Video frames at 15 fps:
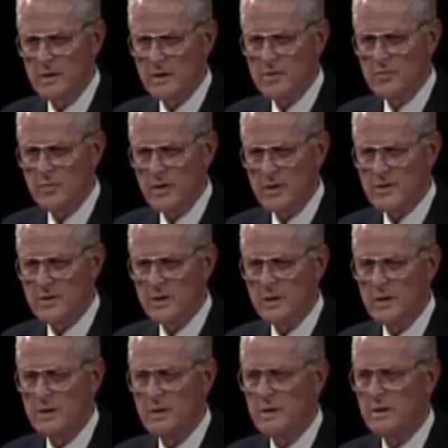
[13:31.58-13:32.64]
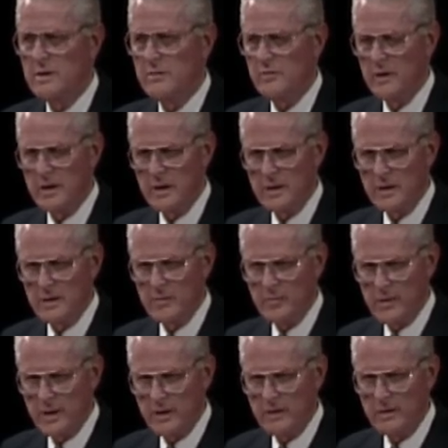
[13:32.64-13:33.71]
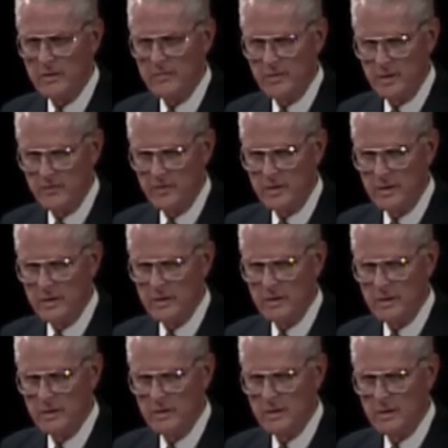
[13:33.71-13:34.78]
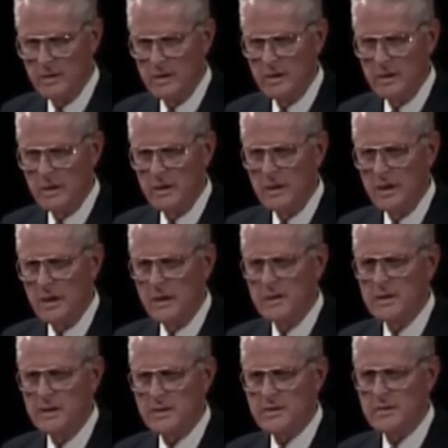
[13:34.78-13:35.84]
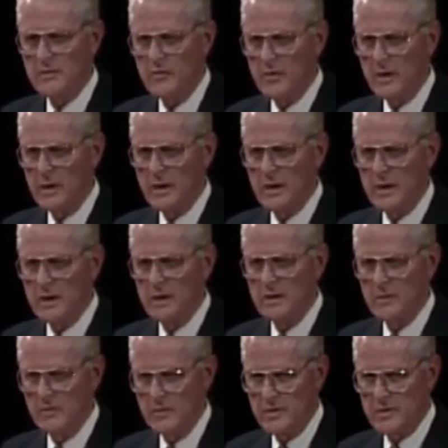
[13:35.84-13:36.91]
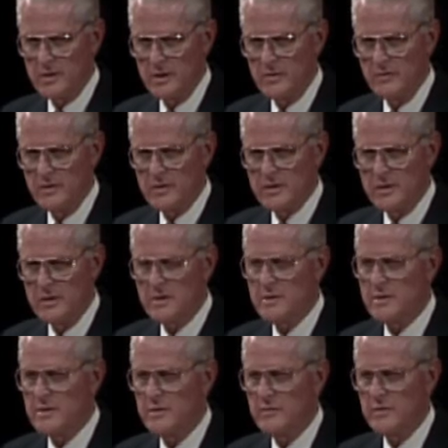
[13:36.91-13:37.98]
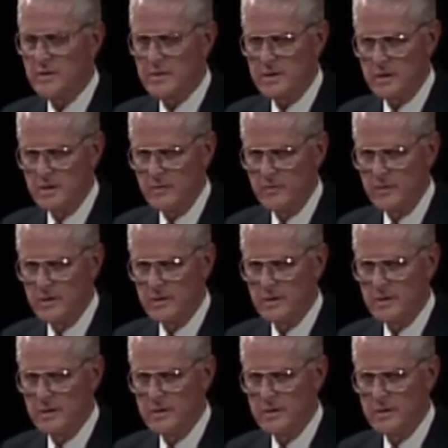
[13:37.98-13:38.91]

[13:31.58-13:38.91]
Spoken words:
expressing a divine pattern of living. I testify of the selflessness of the Savior.